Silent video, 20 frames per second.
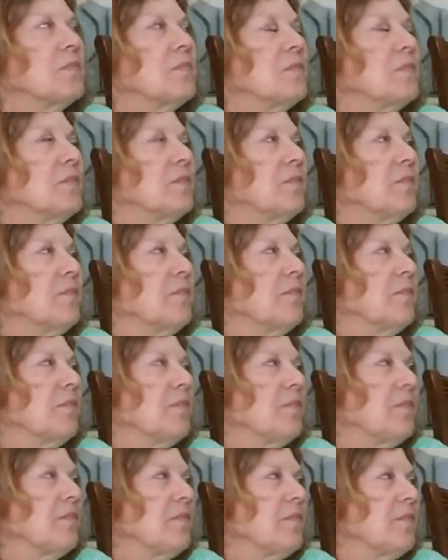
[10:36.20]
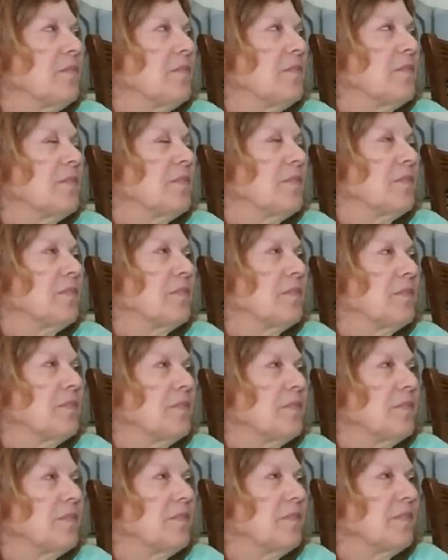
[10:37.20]

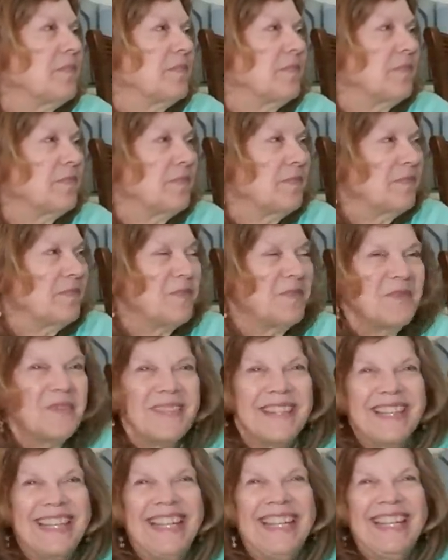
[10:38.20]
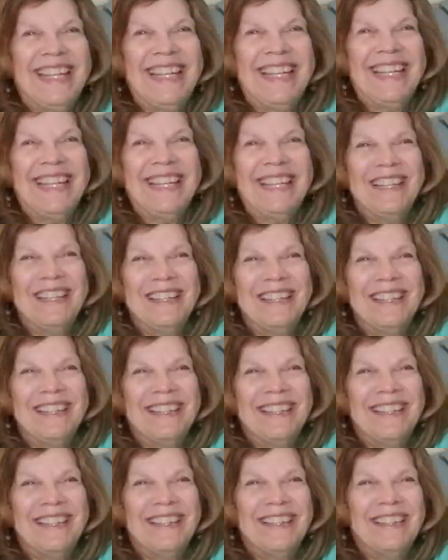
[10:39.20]

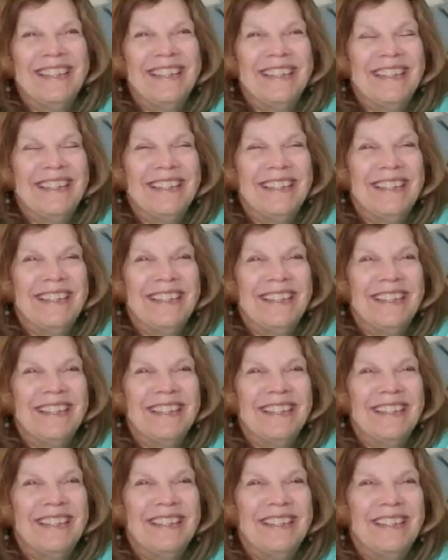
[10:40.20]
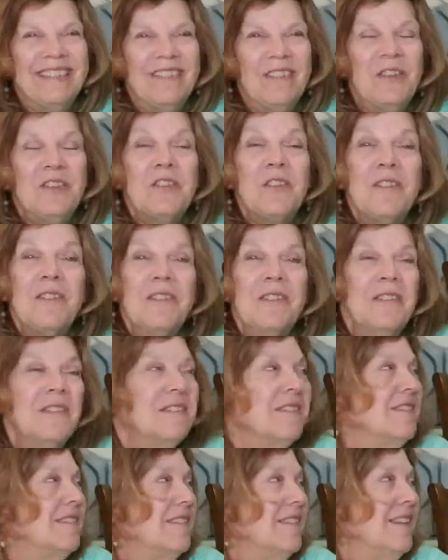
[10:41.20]

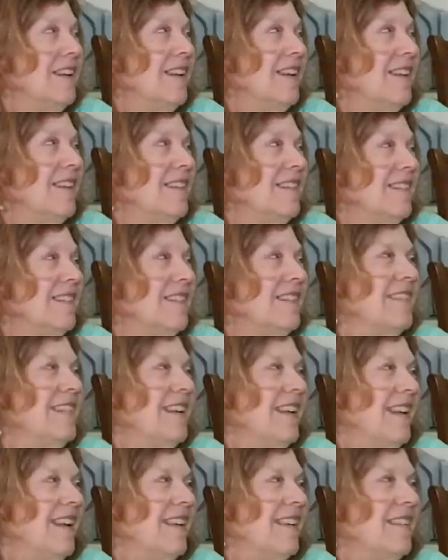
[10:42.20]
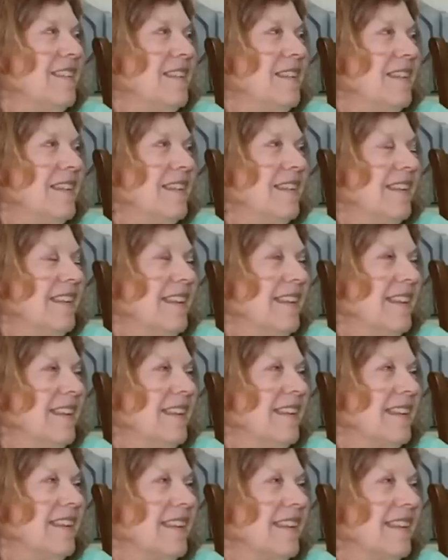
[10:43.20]
(not speaking)